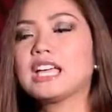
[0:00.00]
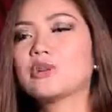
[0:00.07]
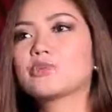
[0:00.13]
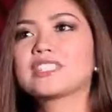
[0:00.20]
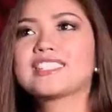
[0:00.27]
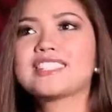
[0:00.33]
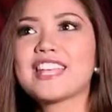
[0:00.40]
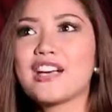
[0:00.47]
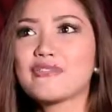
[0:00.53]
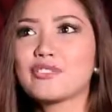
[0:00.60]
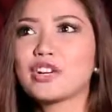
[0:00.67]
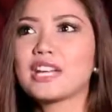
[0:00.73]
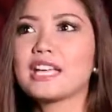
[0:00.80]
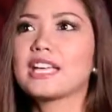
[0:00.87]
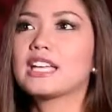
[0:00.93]
it was
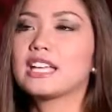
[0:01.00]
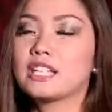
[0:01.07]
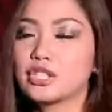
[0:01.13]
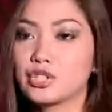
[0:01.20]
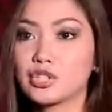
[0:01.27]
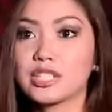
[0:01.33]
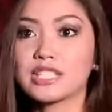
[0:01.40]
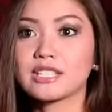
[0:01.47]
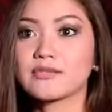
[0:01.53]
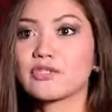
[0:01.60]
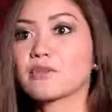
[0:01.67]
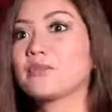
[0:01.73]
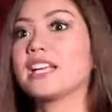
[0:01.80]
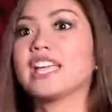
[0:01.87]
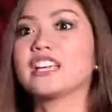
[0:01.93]
never a hindrance
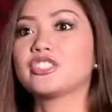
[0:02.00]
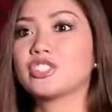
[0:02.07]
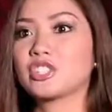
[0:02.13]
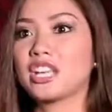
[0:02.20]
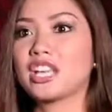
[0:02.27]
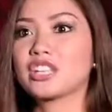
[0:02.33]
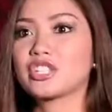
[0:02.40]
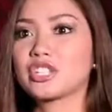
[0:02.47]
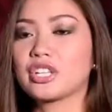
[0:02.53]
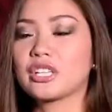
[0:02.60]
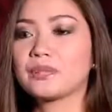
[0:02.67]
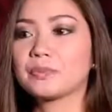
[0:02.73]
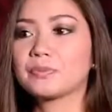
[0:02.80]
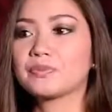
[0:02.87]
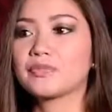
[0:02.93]
for my
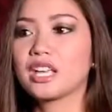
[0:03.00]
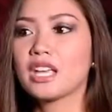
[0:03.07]
education.